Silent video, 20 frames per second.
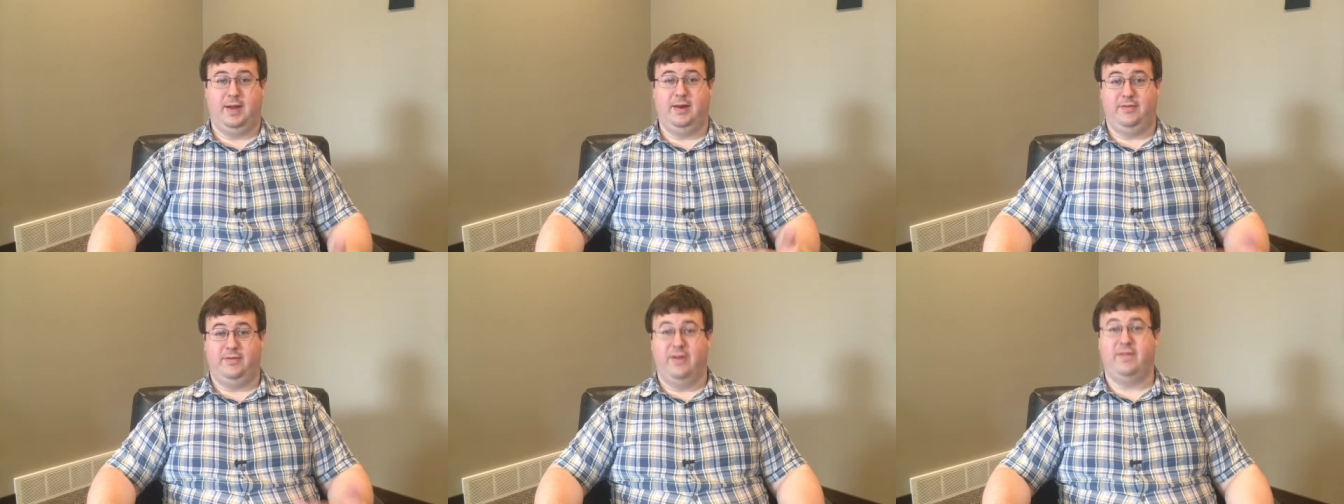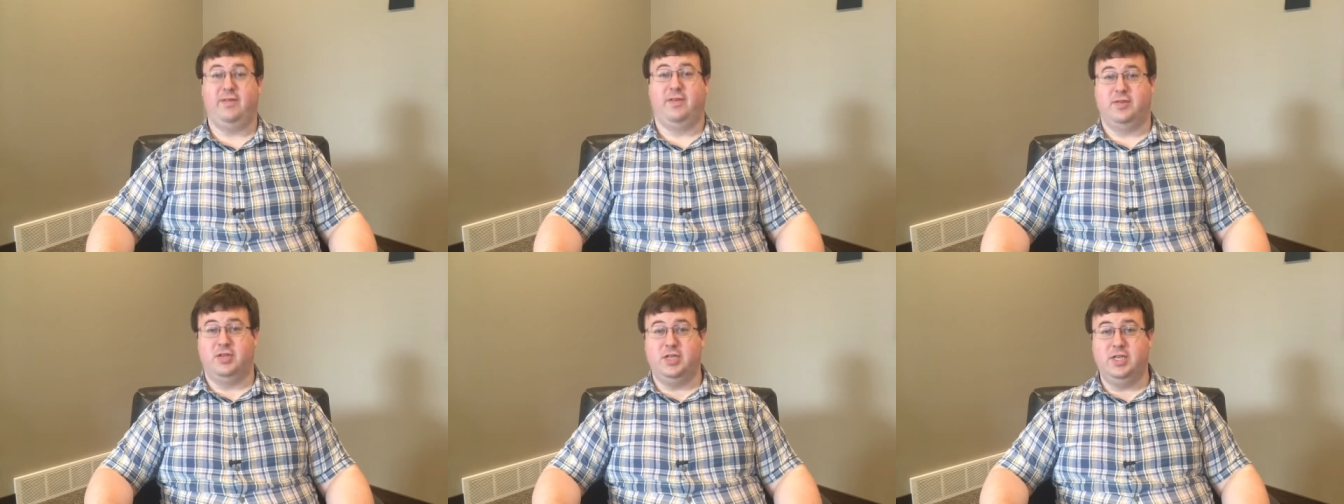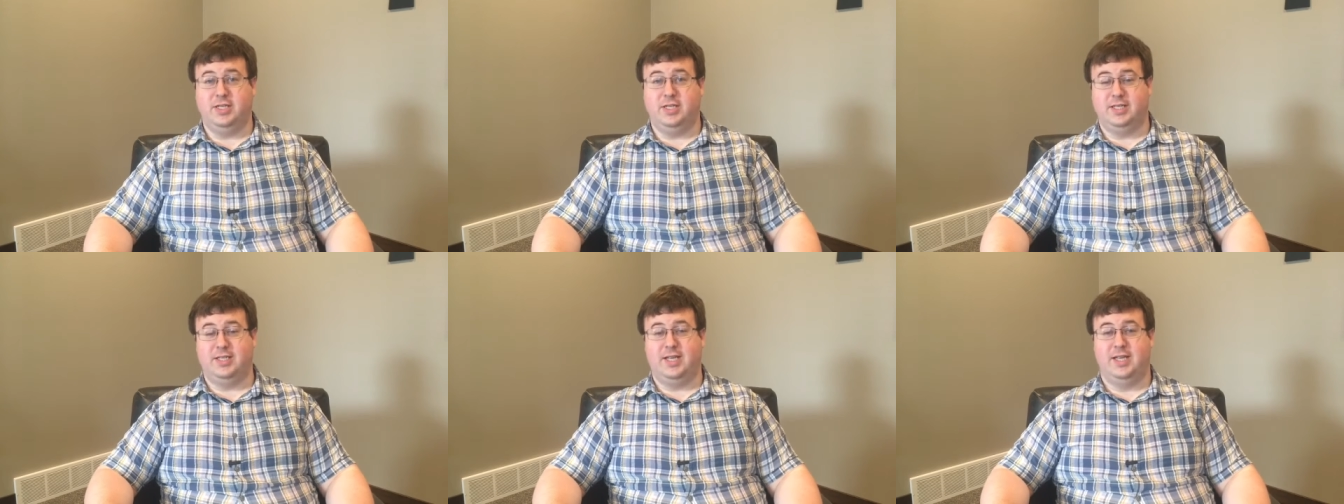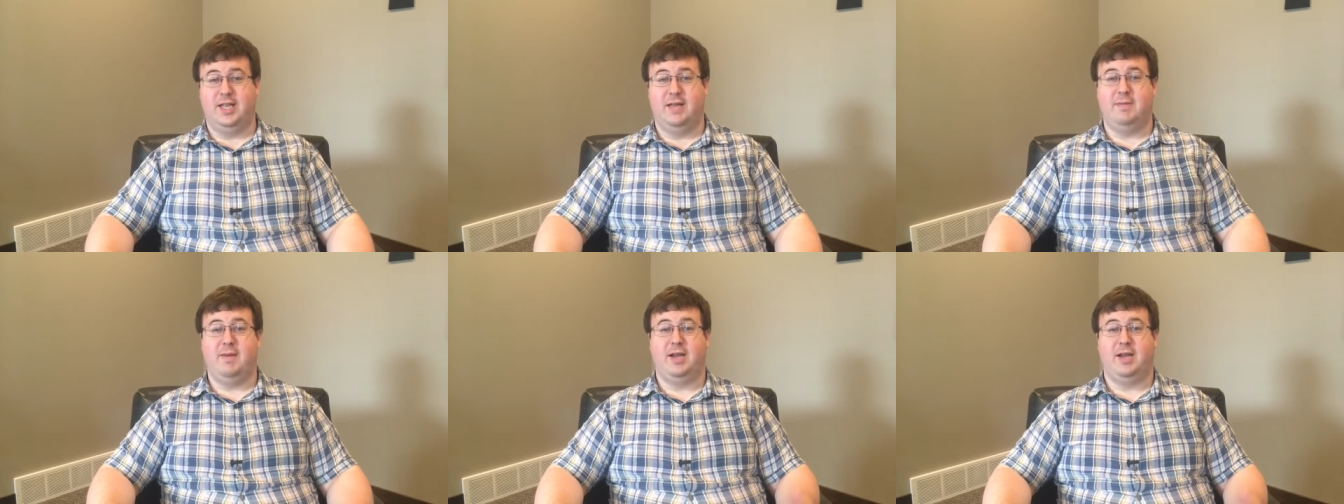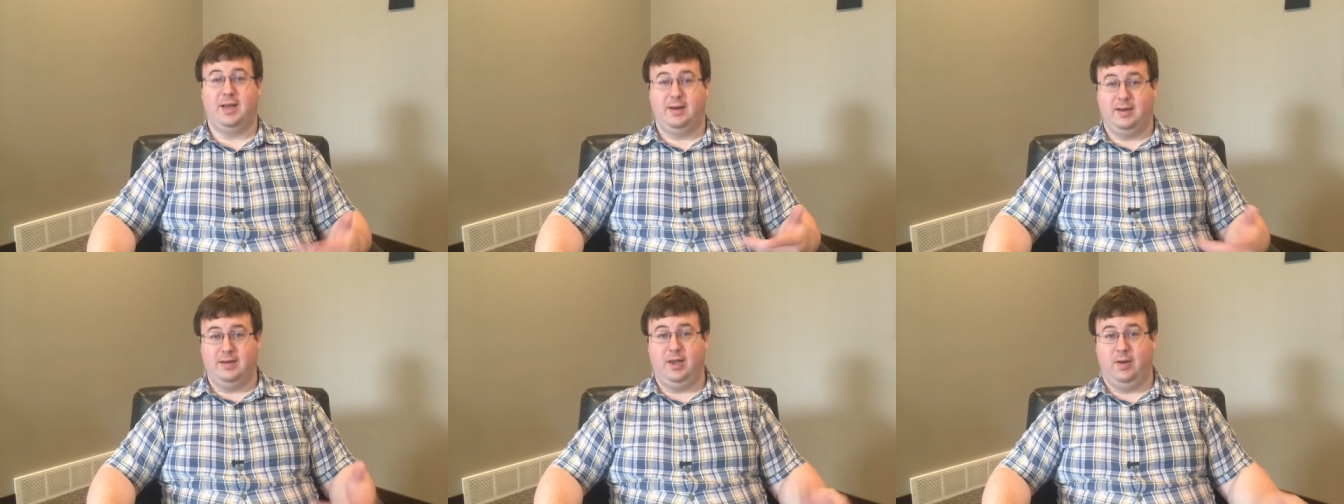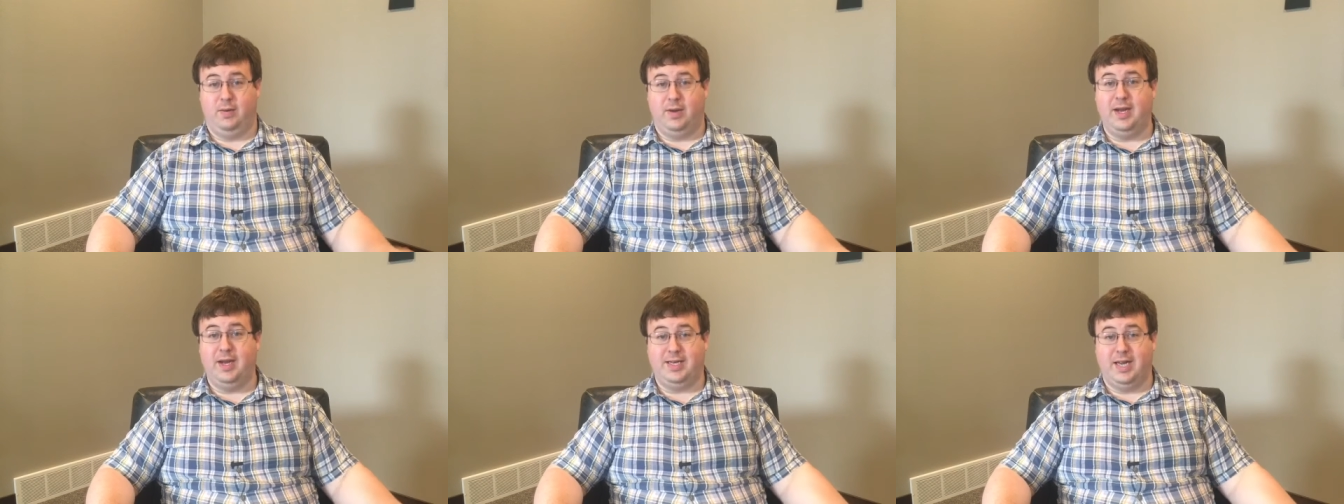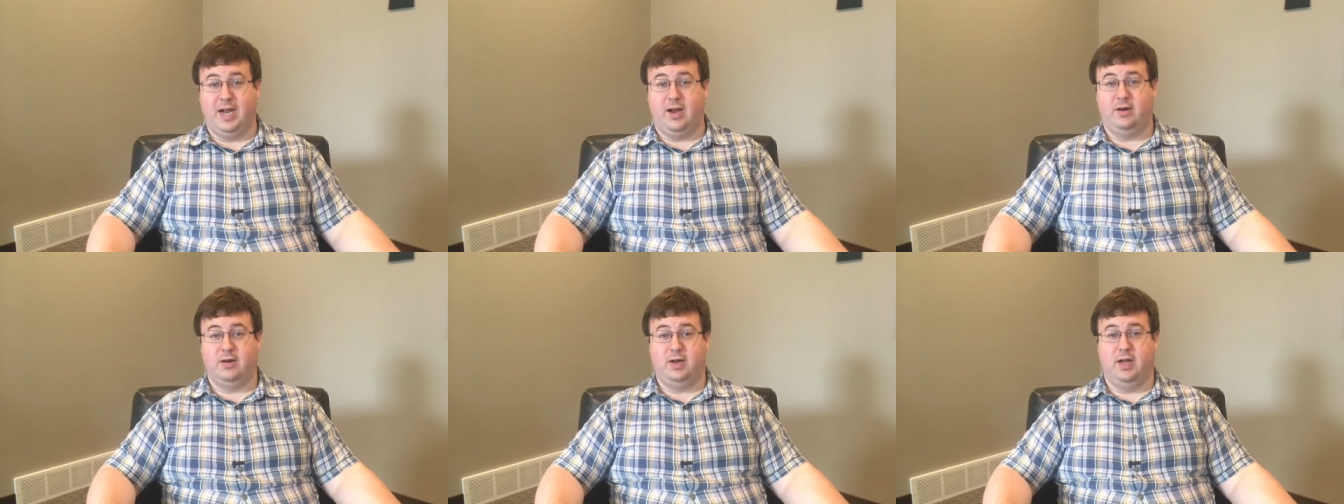in favor of Jesus, then they might get you know, kicked
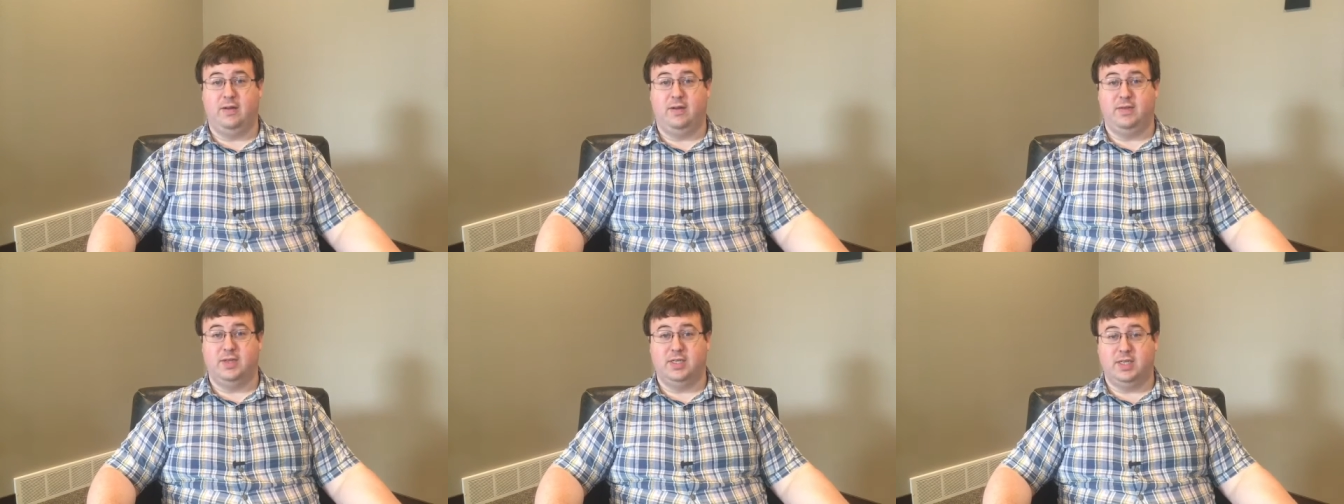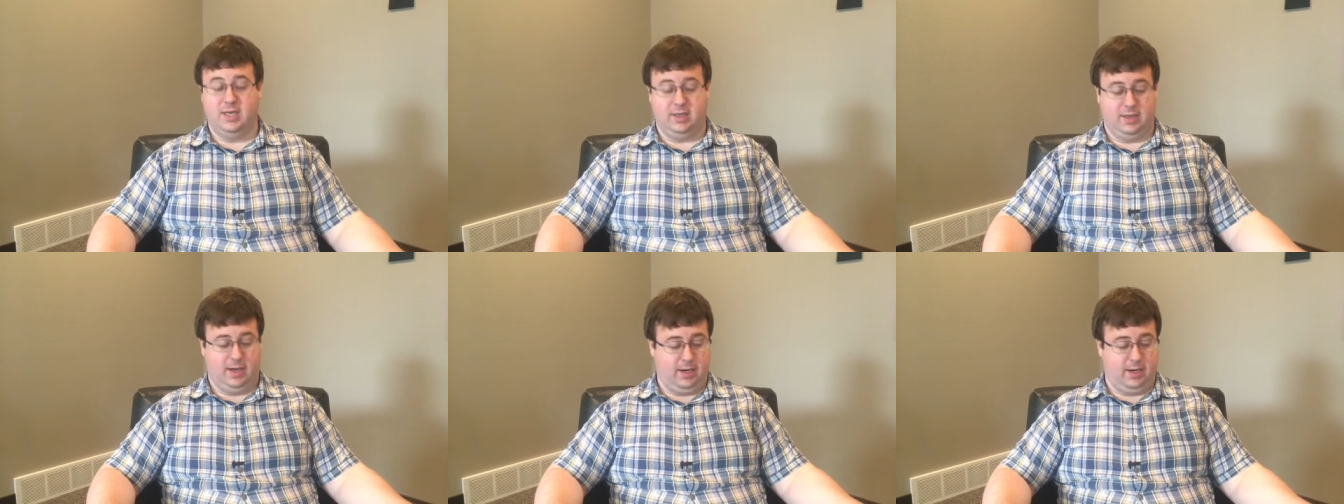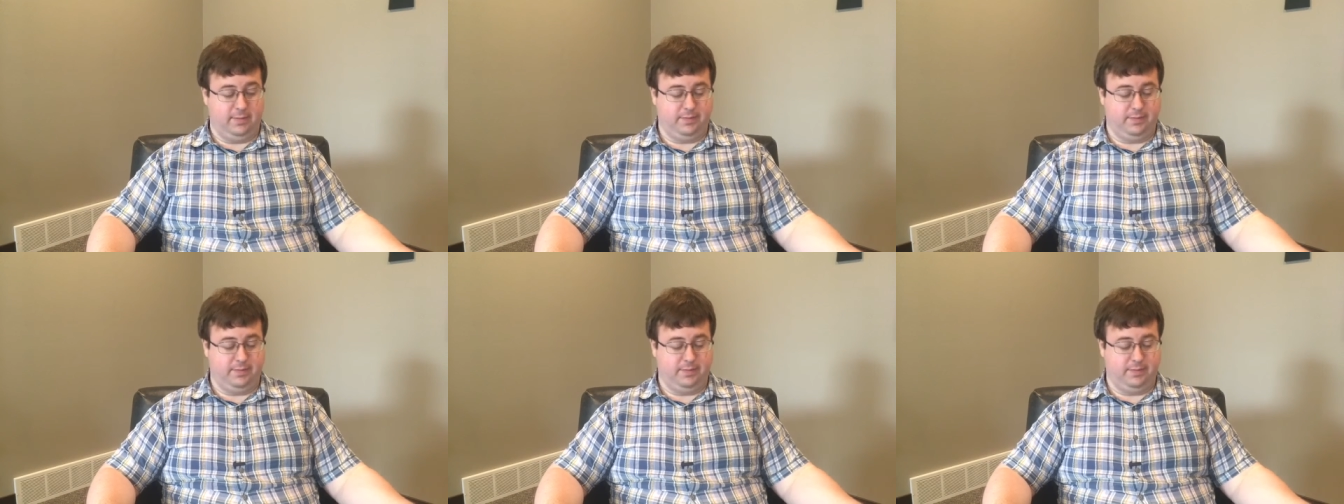out of the synagogue.